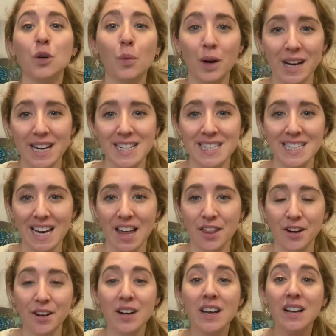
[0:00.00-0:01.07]
working
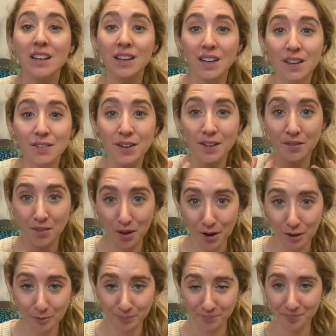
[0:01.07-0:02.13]
together even
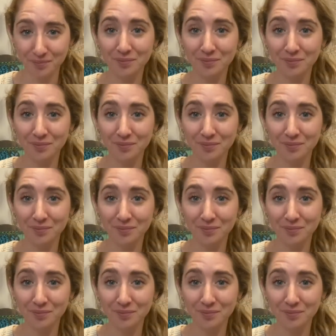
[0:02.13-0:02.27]
though